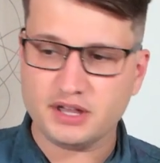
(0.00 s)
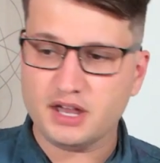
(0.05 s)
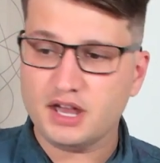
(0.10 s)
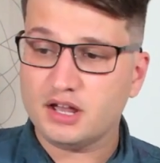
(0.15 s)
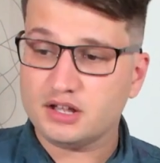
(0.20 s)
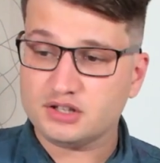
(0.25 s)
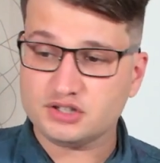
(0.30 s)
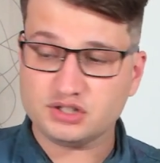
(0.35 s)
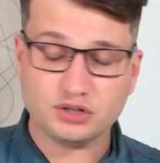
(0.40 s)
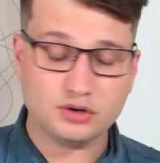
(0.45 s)

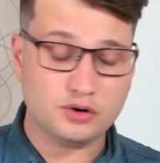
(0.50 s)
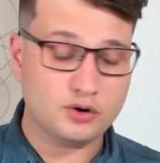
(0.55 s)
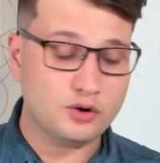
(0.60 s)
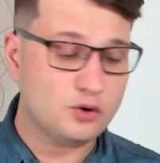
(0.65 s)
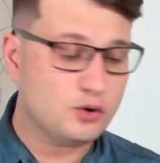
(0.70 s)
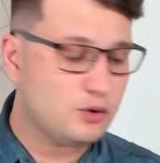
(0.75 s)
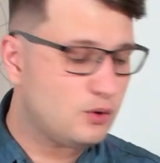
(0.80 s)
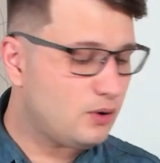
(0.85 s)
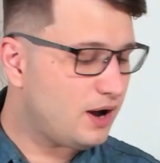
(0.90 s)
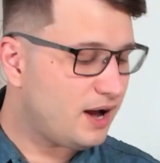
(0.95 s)

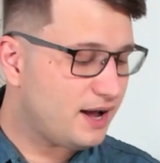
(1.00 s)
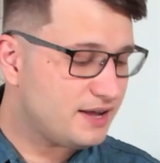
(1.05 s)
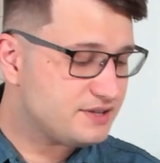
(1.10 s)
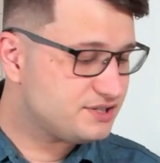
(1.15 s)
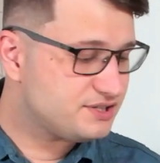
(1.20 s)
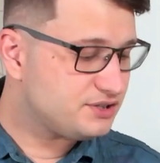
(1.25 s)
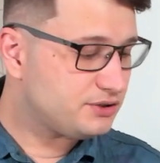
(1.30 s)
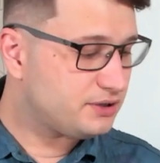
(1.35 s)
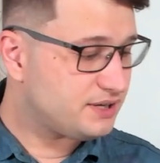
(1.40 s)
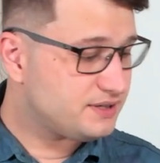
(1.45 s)
So as you
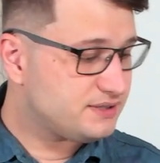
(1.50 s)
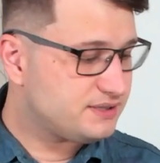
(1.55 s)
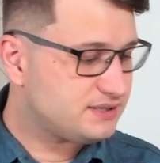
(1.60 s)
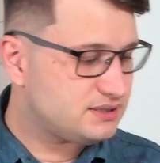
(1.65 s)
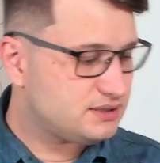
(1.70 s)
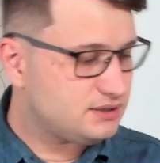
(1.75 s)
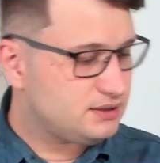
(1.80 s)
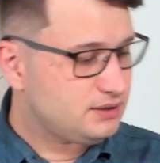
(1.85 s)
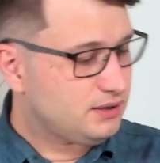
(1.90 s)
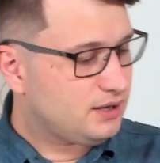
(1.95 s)
can
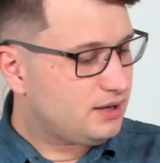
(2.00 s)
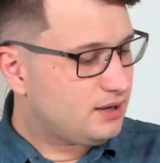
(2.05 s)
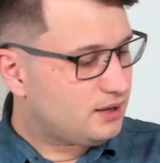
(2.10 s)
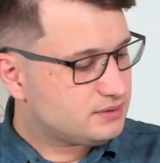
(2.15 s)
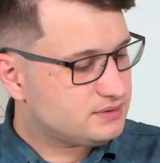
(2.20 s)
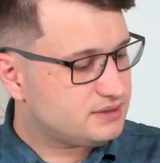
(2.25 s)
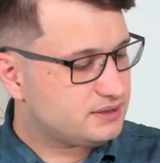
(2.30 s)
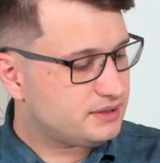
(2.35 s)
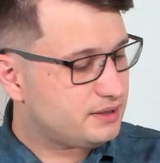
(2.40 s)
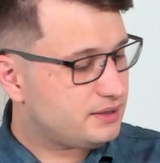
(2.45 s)
see,
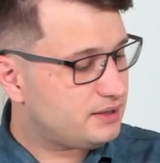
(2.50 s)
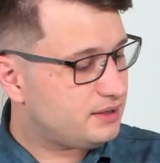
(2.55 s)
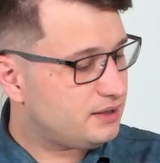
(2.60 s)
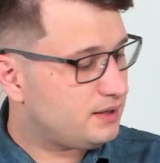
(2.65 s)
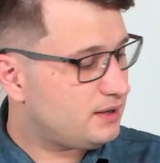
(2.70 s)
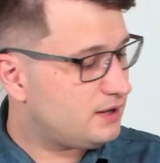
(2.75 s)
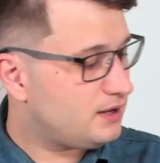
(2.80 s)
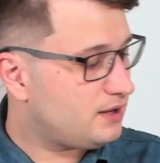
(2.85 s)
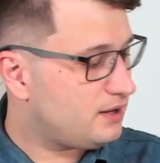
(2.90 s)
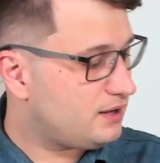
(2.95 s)

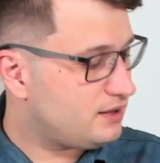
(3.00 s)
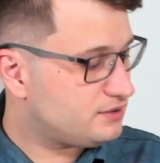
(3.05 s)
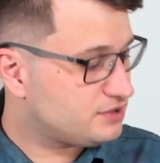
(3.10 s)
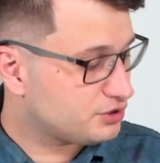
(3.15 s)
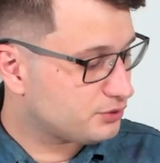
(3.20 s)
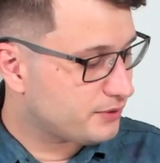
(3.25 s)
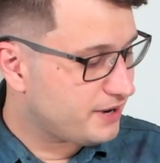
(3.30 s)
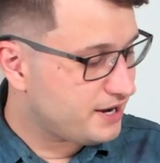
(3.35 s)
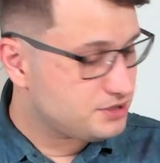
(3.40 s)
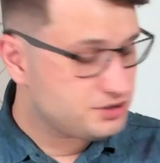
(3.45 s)
the
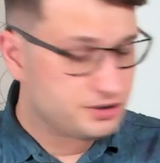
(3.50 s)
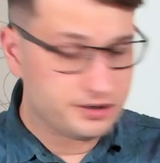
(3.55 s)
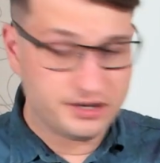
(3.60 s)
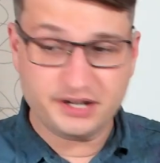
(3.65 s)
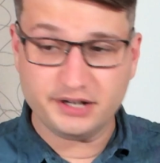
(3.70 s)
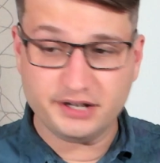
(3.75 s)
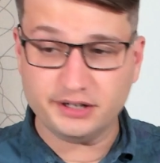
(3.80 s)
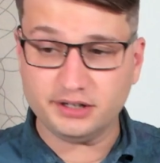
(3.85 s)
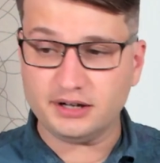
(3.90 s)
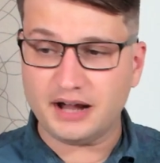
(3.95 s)
radio
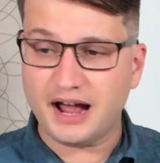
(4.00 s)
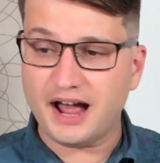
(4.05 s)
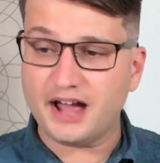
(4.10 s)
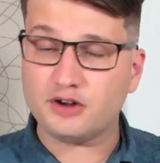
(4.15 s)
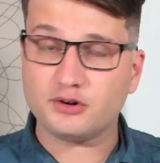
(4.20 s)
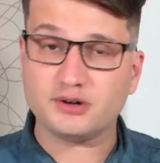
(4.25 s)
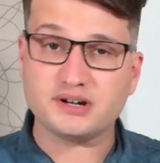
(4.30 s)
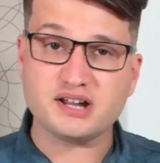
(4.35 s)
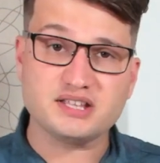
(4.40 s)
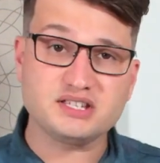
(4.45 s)
here, I
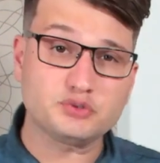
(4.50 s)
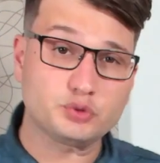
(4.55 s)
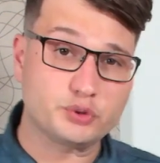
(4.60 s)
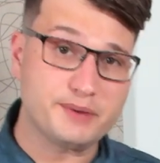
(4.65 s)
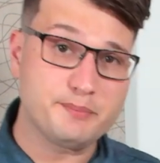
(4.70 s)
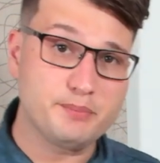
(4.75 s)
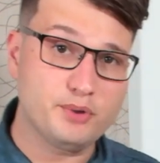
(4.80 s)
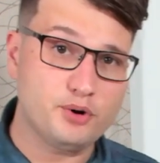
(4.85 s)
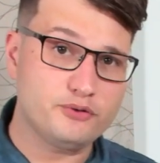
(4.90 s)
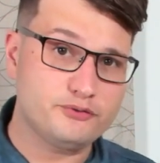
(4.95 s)
already
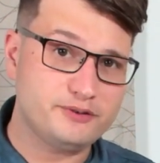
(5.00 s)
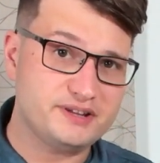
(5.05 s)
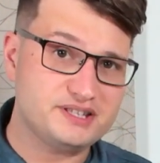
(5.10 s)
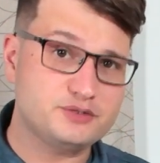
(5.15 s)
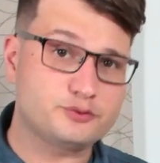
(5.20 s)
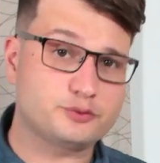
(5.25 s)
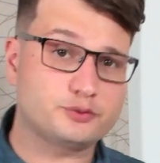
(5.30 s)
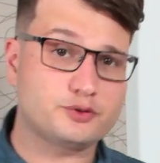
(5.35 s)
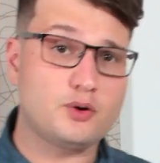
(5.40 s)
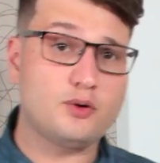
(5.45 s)
removed it
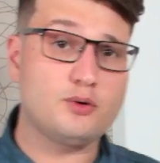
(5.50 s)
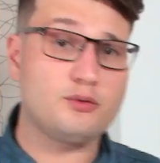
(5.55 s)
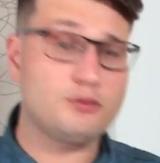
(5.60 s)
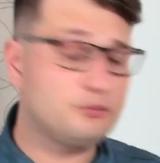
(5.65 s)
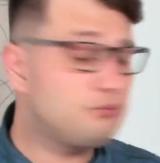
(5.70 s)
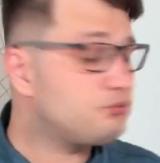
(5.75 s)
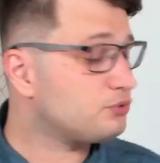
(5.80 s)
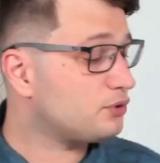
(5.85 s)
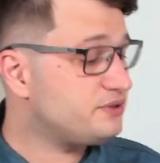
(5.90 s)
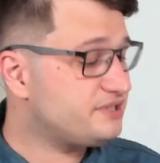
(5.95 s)

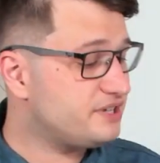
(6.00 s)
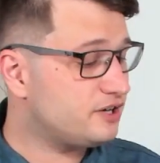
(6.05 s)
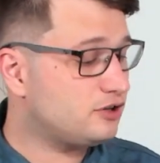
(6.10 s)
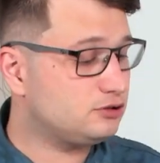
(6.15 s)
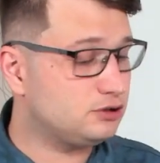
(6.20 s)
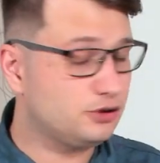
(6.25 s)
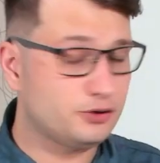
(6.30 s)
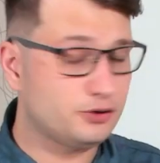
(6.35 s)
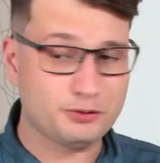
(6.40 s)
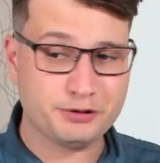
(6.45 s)
from the
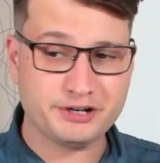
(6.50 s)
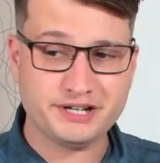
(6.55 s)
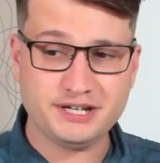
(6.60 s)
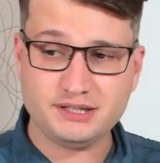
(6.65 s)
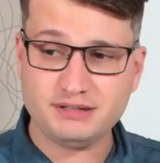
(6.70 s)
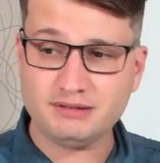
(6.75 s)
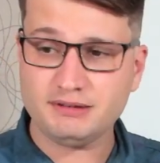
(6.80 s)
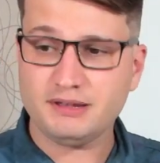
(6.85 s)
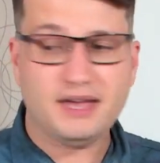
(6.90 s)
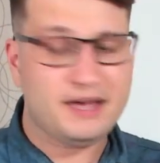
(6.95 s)
chlorine
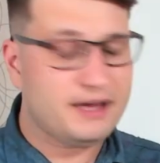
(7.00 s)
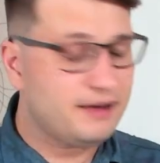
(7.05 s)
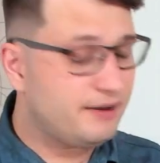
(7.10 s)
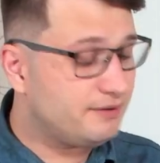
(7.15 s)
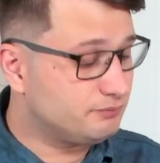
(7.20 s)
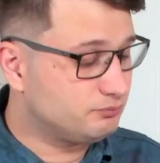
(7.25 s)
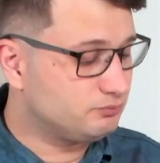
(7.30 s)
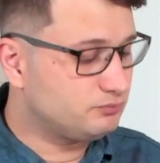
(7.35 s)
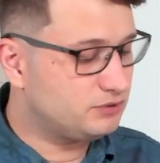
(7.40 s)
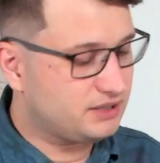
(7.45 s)

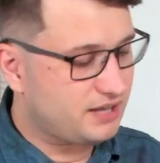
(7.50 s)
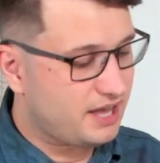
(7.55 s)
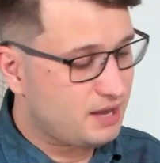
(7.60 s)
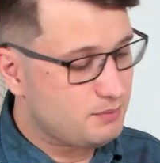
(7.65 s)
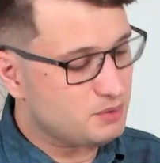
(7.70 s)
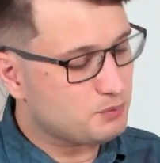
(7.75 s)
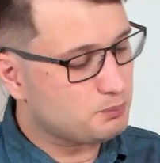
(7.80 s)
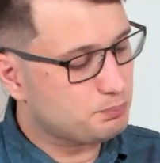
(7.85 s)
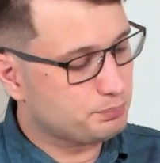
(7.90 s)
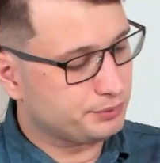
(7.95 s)
and
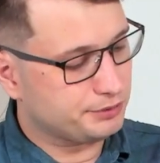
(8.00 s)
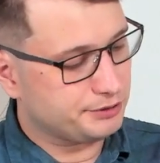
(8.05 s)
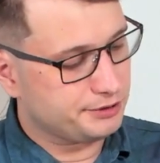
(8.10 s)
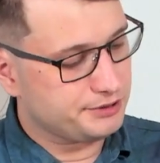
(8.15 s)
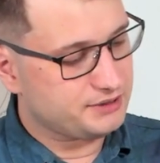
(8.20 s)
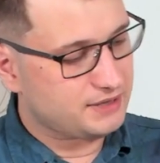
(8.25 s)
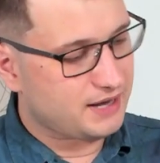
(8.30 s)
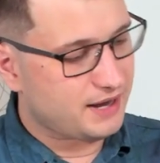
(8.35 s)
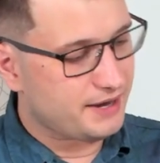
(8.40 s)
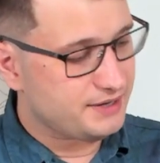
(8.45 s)
came pretty
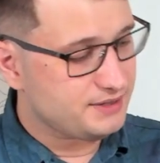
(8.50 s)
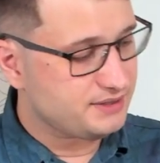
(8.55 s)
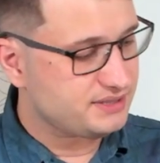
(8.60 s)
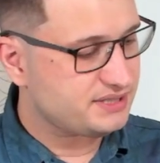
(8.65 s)
nice.